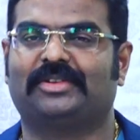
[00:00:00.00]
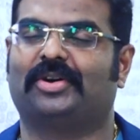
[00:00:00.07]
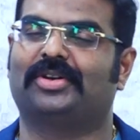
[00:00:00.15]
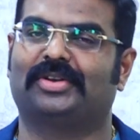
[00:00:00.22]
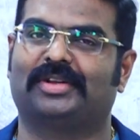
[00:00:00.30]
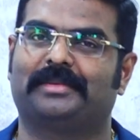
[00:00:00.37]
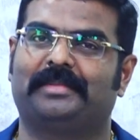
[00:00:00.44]

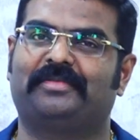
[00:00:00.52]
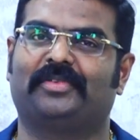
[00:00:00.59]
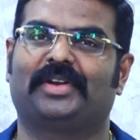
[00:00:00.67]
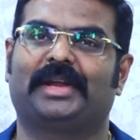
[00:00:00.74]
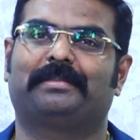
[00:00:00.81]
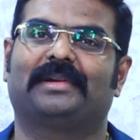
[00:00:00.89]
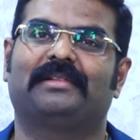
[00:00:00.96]
on or
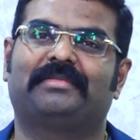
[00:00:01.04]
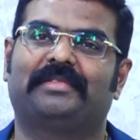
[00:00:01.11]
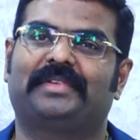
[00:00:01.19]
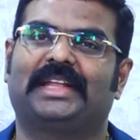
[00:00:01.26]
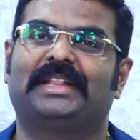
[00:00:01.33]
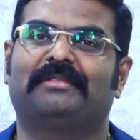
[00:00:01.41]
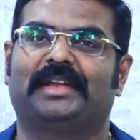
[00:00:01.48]
before April
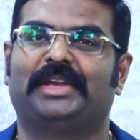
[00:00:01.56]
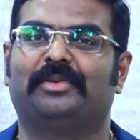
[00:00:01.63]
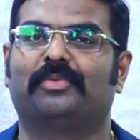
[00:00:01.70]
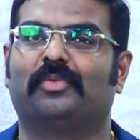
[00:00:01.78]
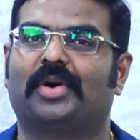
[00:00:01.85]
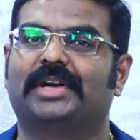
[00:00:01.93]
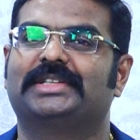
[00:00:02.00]
15th, when you
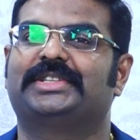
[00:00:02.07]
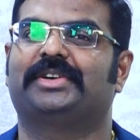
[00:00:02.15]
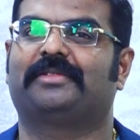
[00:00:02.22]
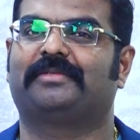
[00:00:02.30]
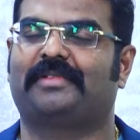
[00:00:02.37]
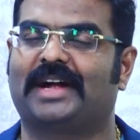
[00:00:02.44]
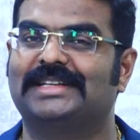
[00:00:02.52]
want
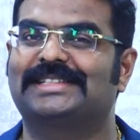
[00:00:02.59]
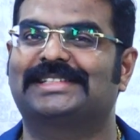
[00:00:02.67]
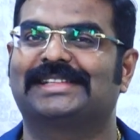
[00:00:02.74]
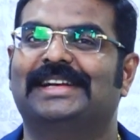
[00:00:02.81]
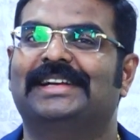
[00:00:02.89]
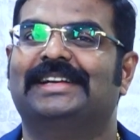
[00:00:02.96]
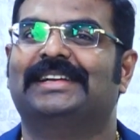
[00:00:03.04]
your funds